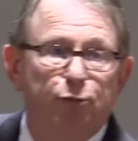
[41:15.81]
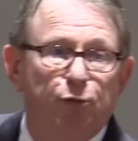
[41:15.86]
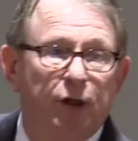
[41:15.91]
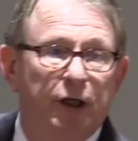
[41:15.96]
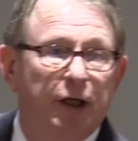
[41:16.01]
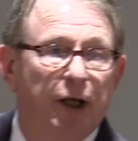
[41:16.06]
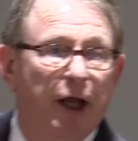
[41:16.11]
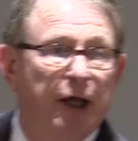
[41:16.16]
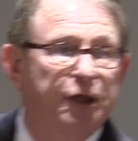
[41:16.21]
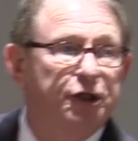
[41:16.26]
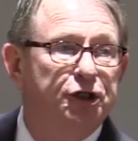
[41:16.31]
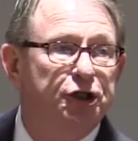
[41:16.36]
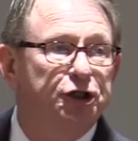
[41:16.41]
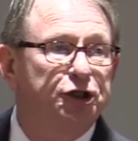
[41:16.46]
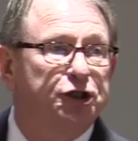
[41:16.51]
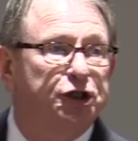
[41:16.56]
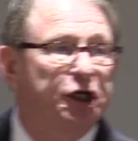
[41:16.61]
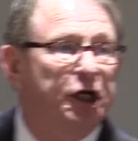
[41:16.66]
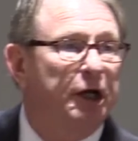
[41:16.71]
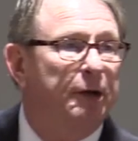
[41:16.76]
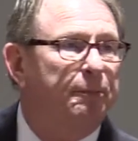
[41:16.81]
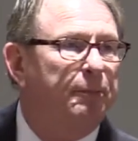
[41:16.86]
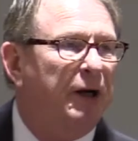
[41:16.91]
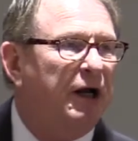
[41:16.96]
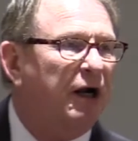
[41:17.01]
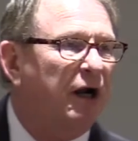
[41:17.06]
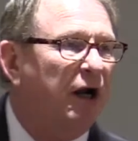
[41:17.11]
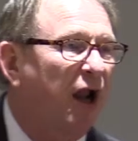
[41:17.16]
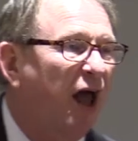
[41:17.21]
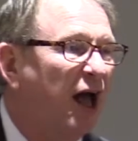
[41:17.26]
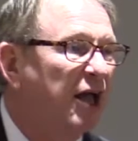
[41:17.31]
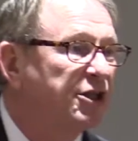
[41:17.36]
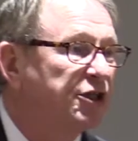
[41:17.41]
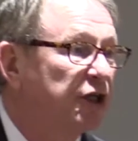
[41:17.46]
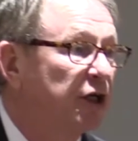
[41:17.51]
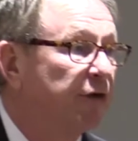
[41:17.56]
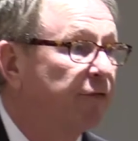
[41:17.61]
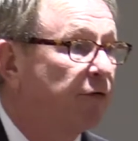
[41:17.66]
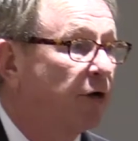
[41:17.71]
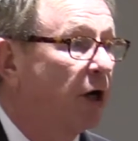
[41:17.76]
relationship, a
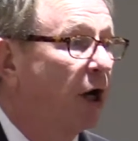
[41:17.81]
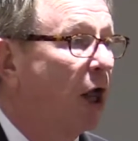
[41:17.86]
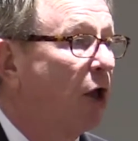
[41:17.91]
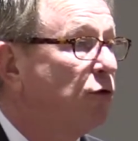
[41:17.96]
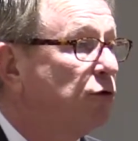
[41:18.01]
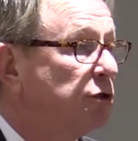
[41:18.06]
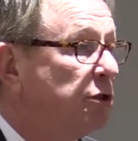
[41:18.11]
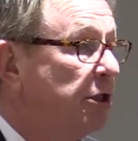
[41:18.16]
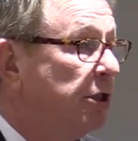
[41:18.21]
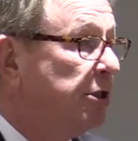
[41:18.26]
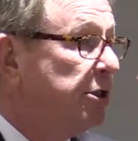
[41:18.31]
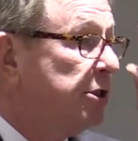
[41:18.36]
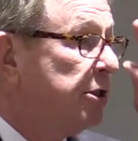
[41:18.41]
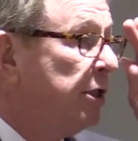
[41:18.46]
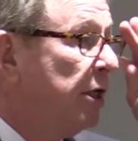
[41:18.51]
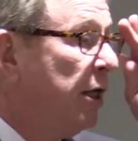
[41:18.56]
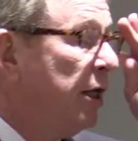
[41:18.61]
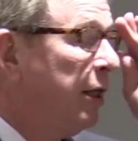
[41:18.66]
closet of closeness